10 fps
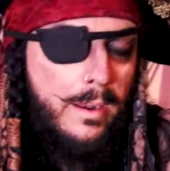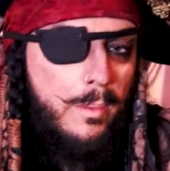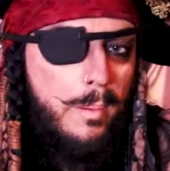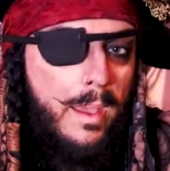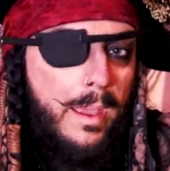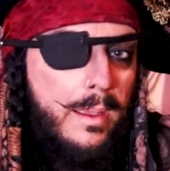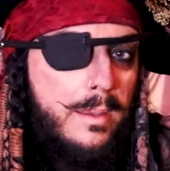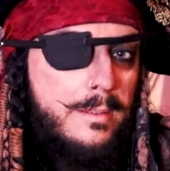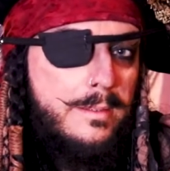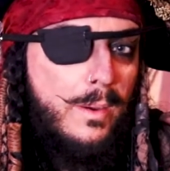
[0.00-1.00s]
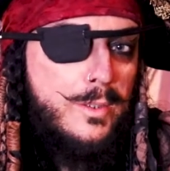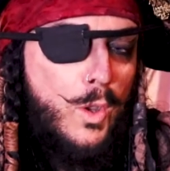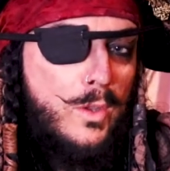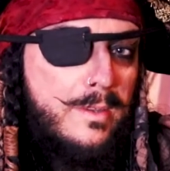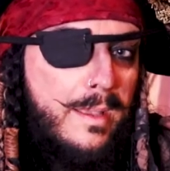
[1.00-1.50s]
it at the back so it's
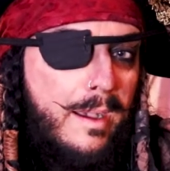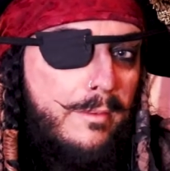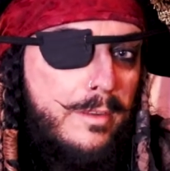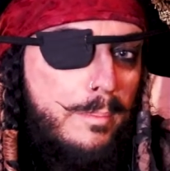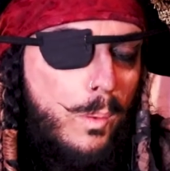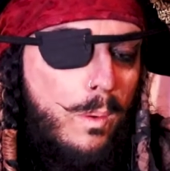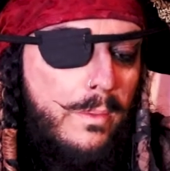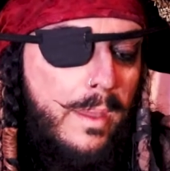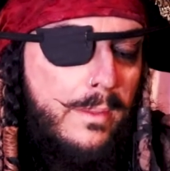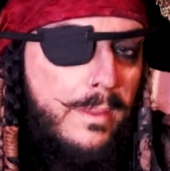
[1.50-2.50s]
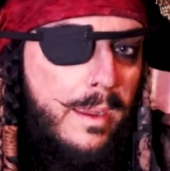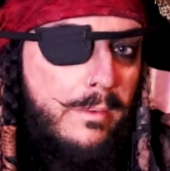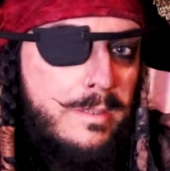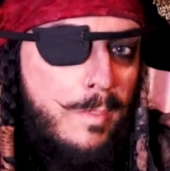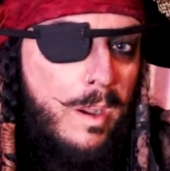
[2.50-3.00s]
nice and comfortable. And that there
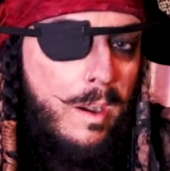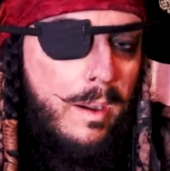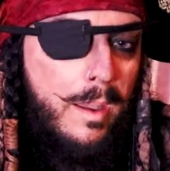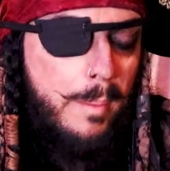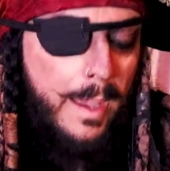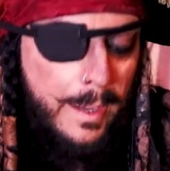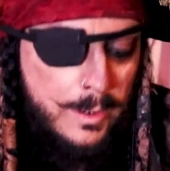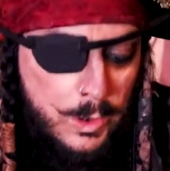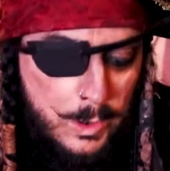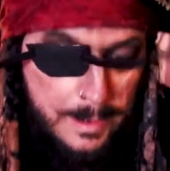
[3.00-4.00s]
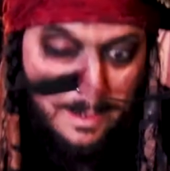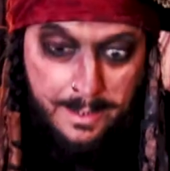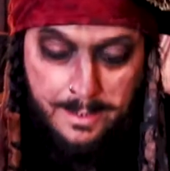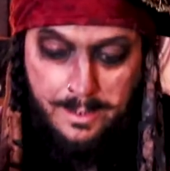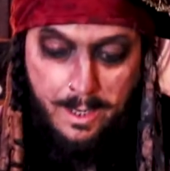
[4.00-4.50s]
is my eye patch.
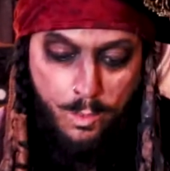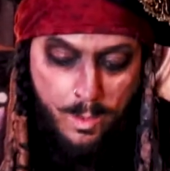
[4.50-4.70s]
So